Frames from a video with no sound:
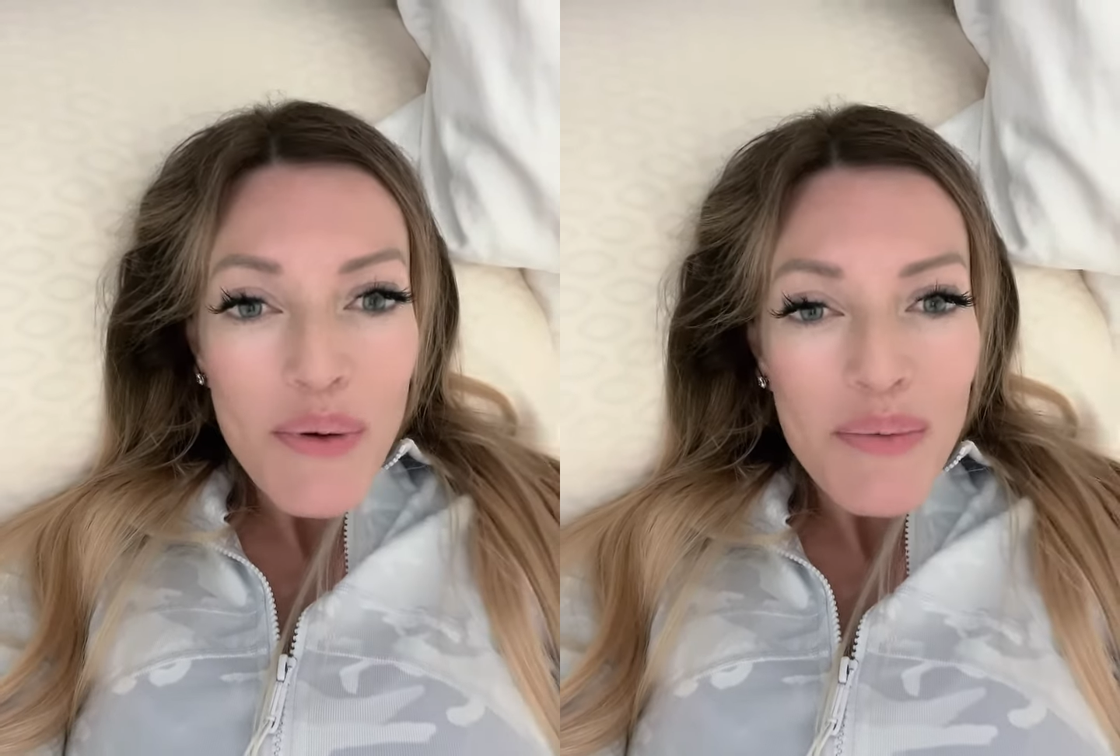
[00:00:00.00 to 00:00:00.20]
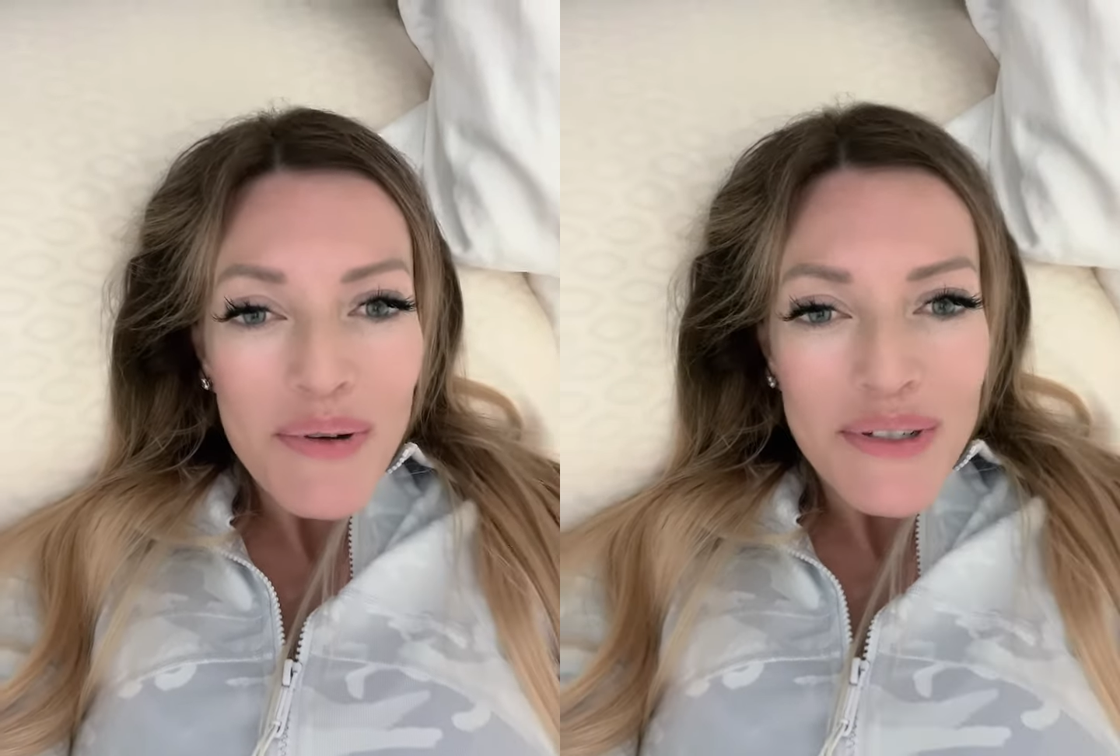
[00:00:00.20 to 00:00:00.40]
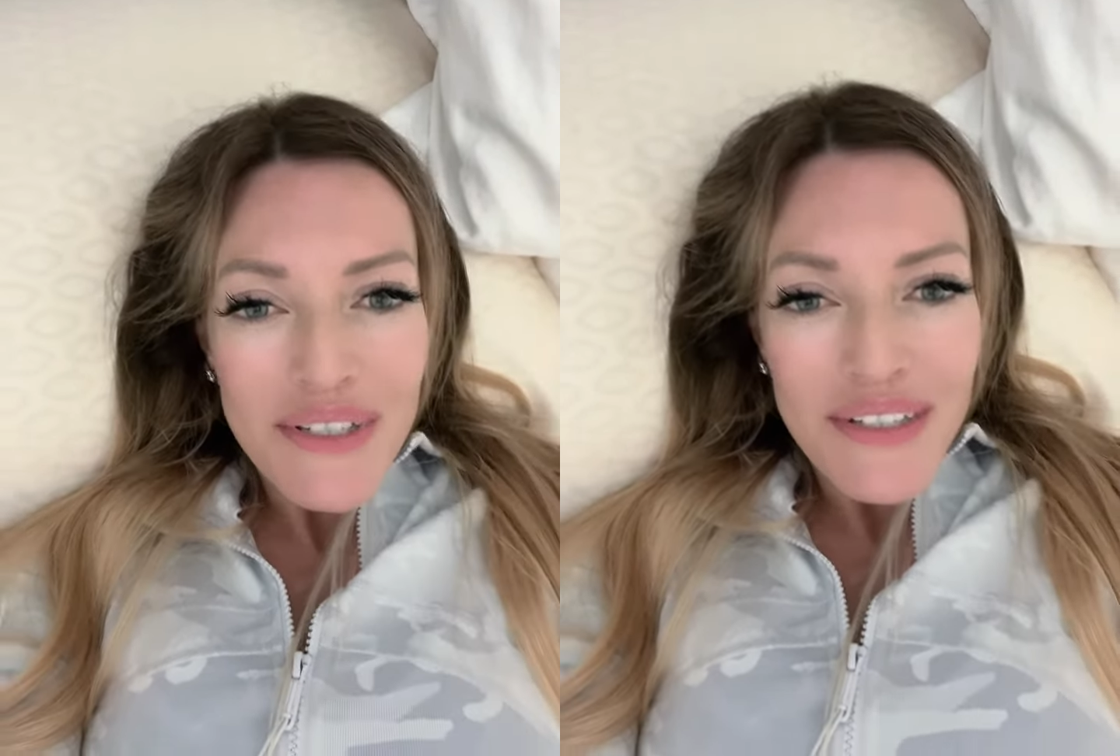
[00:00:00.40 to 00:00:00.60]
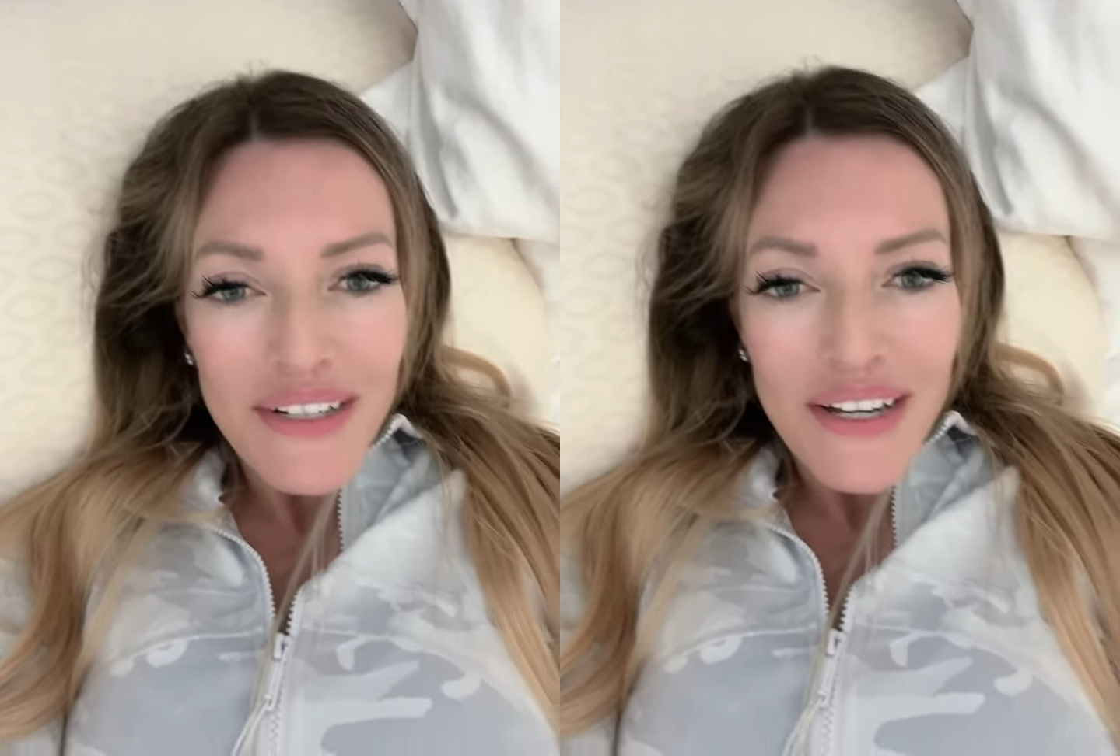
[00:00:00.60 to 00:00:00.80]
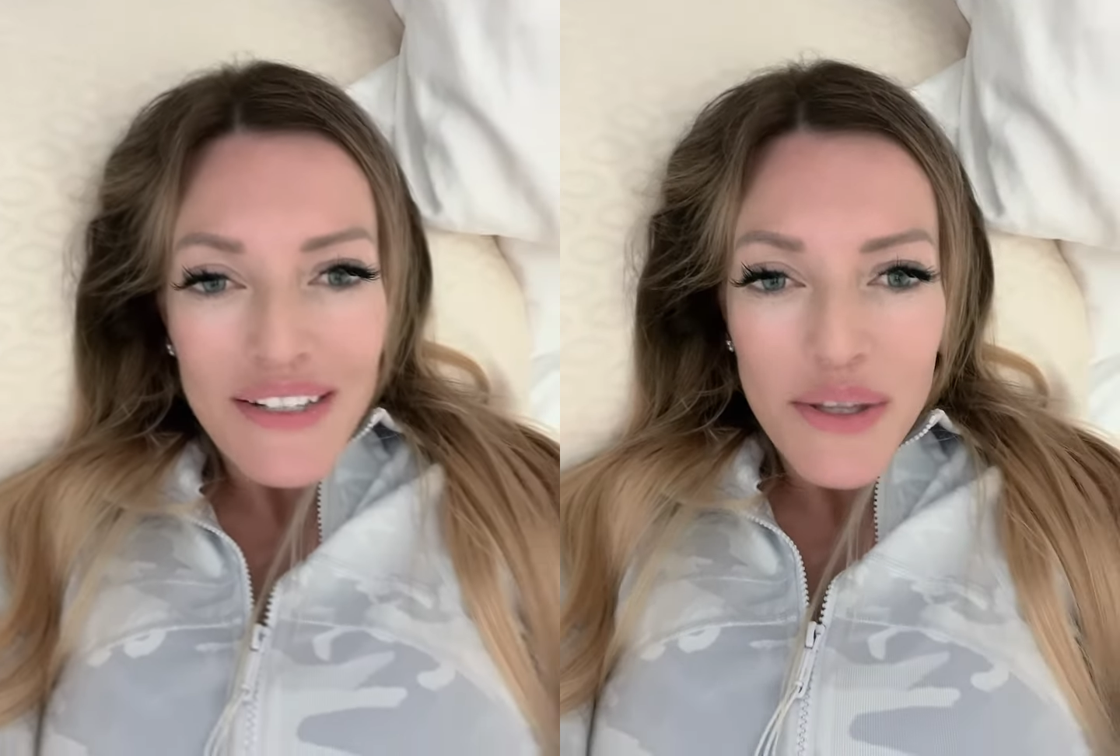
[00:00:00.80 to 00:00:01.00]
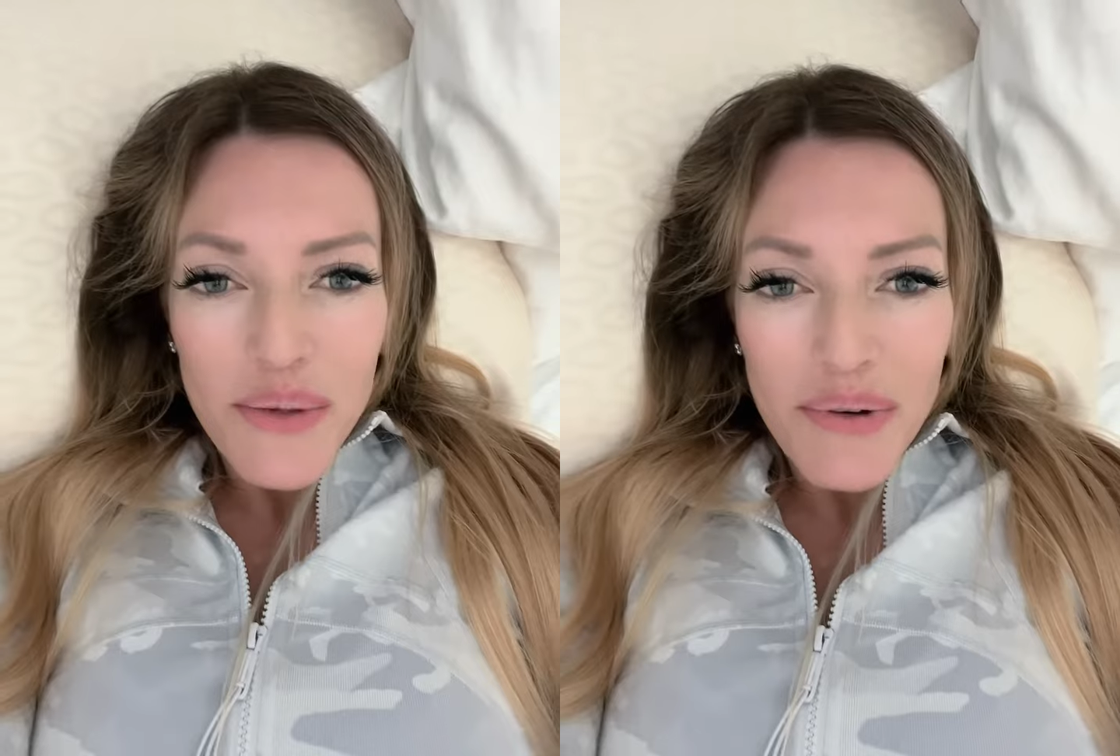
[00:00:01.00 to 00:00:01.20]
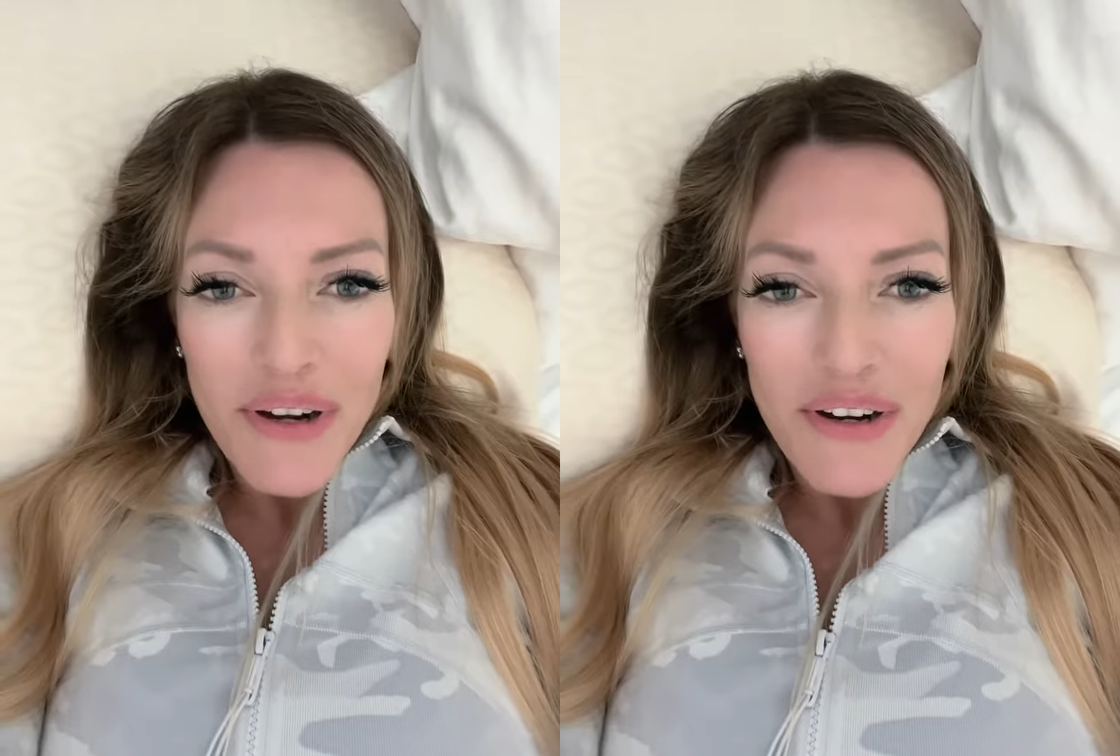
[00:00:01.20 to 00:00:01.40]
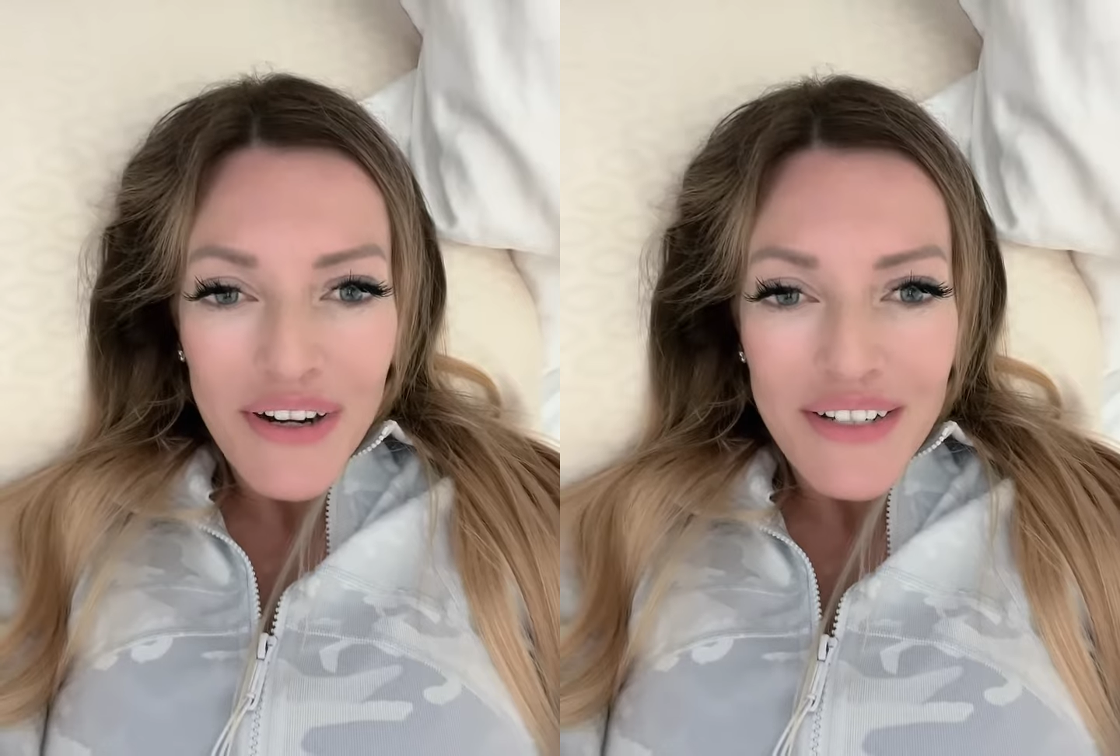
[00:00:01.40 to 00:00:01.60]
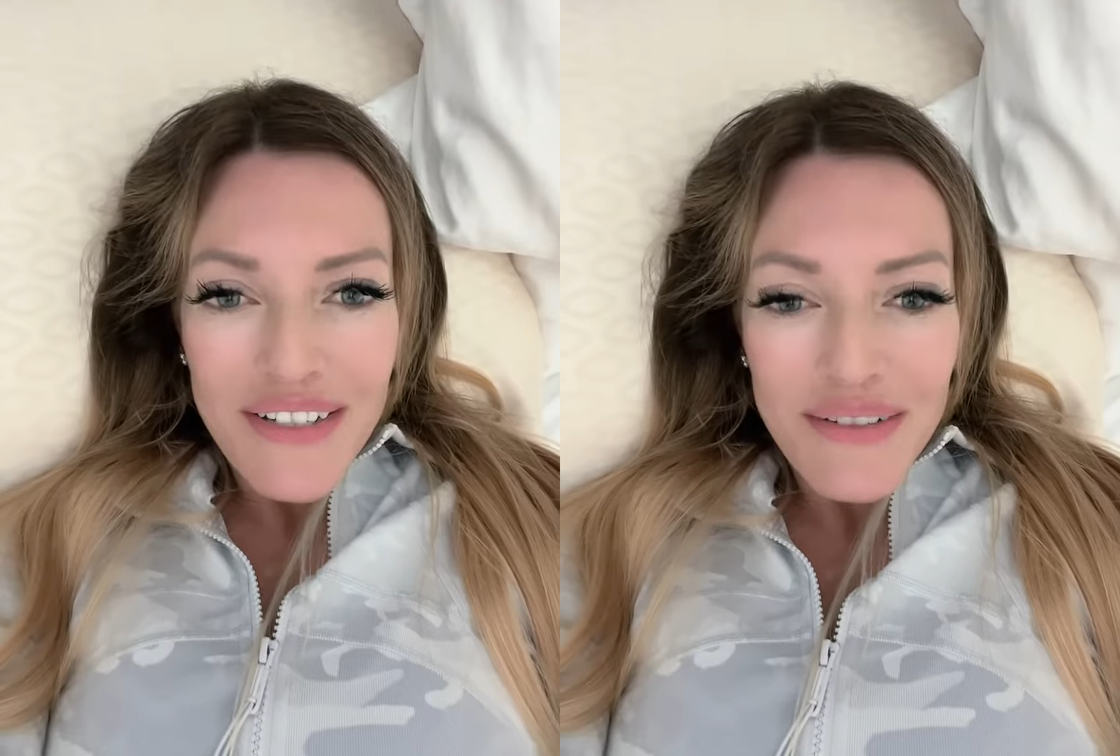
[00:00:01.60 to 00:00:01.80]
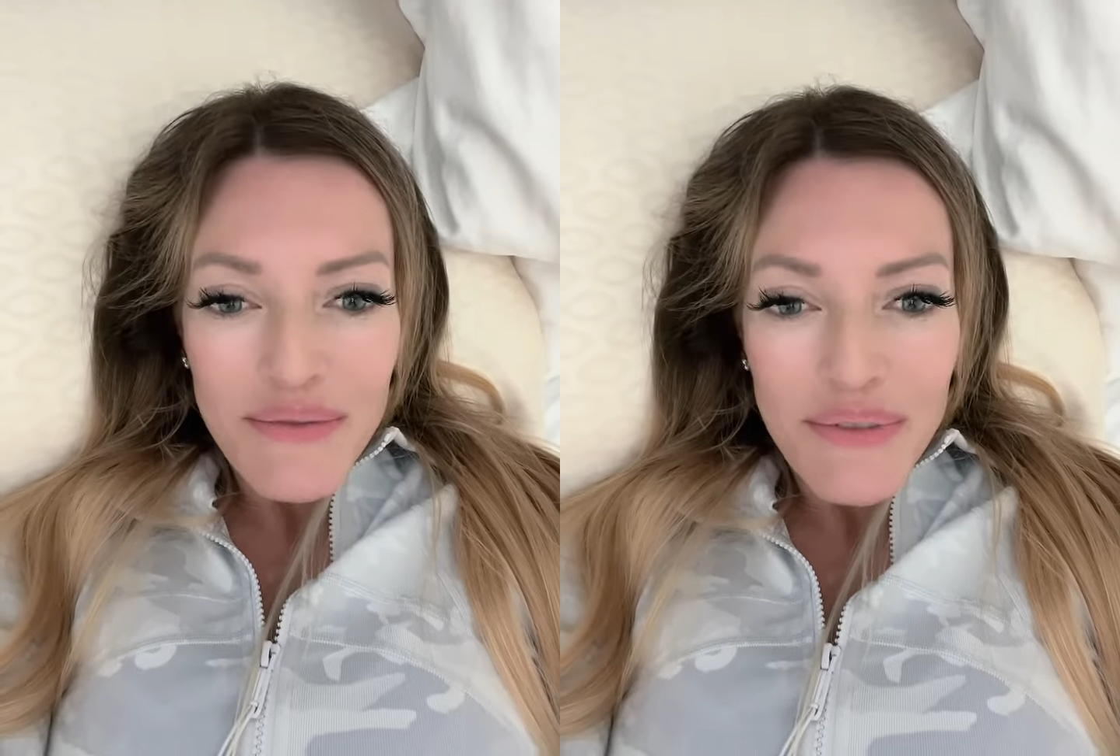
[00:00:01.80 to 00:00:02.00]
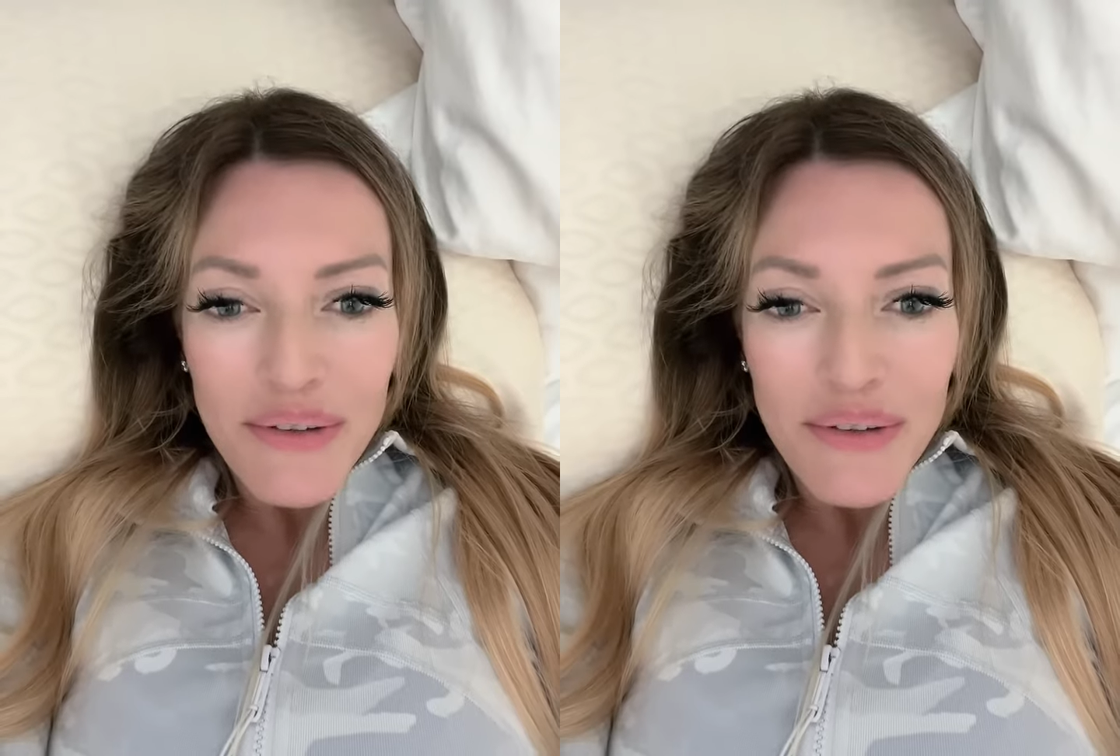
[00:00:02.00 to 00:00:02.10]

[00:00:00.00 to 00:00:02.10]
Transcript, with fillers: all posted as to the progress.